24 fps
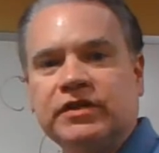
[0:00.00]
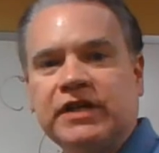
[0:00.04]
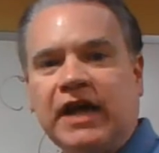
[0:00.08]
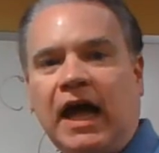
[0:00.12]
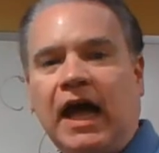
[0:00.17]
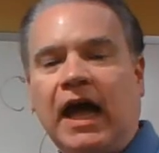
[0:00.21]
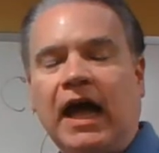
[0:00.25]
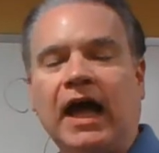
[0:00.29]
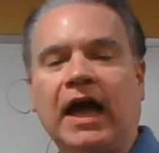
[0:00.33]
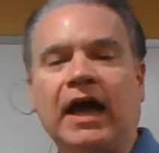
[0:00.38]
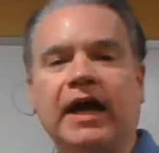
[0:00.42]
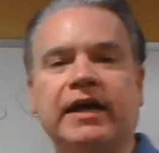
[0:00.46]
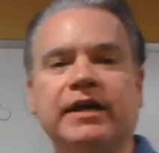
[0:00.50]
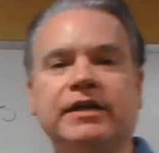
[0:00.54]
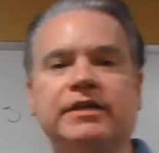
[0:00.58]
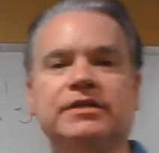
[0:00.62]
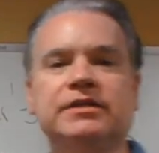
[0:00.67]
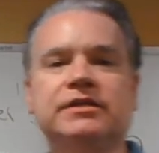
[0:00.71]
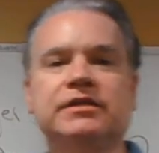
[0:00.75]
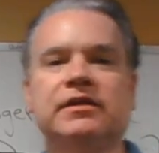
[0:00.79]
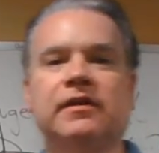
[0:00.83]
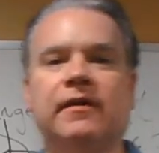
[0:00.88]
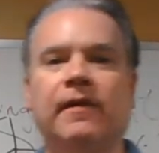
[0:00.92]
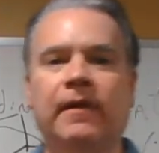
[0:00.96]

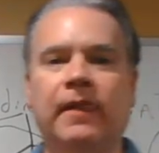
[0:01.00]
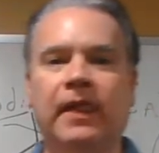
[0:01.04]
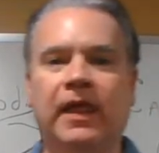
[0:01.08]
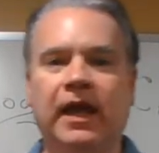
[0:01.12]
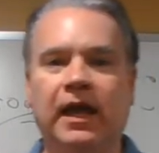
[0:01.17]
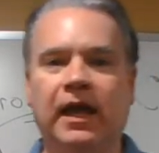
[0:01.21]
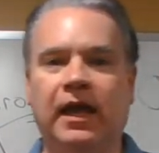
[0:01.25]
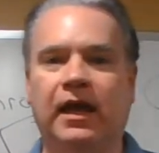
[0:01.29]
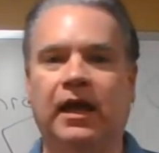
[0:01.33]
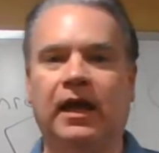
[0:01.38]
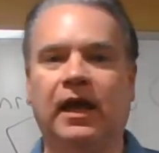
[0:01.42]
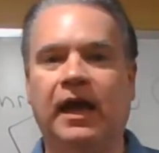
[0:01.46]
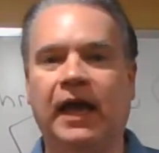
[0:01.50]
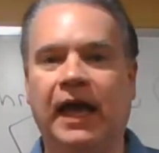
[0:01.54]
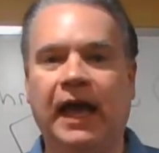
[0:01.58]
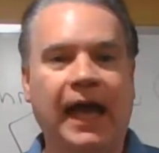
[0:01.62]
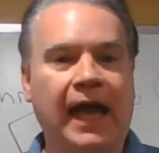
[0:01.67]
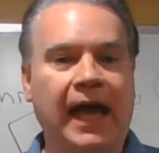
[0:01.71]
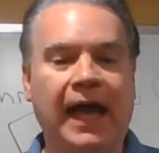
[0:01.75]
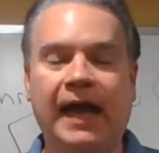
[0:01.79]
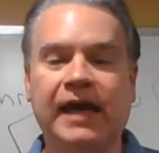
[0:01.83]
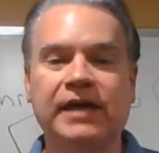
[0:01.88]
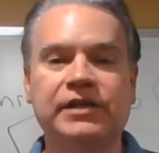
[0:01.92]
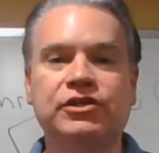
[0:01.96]
dies
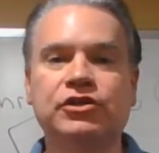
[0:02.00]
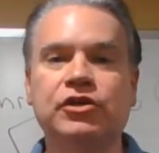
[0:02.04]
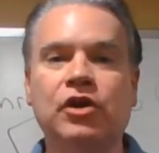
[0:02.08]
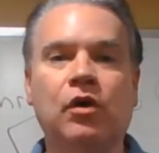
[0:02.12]
has